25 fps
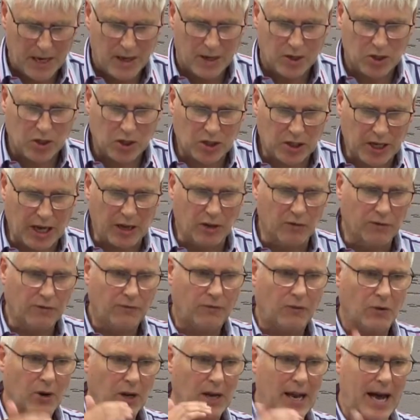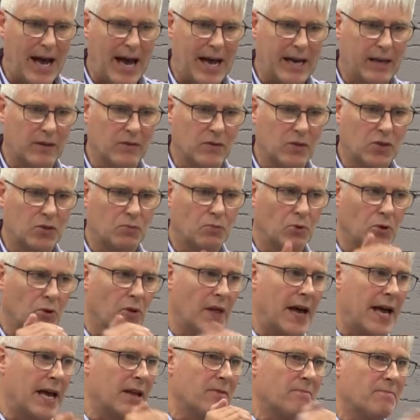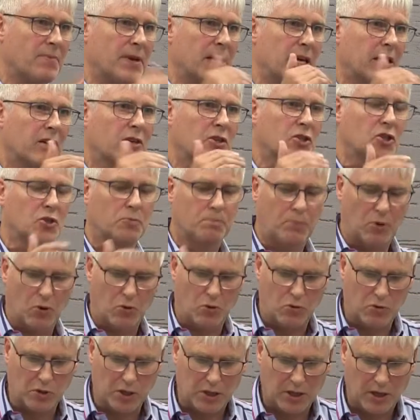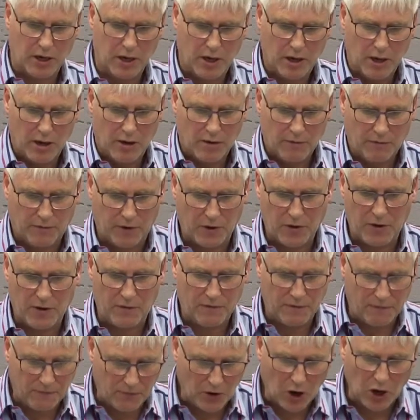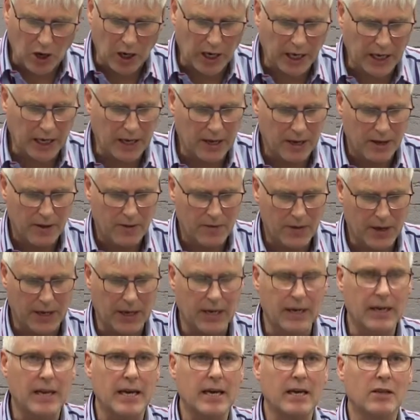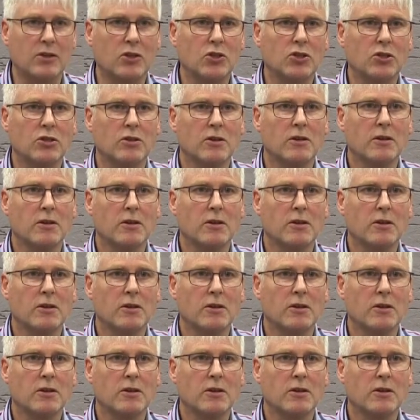Self-reliance will then be exposed for the folly that it is.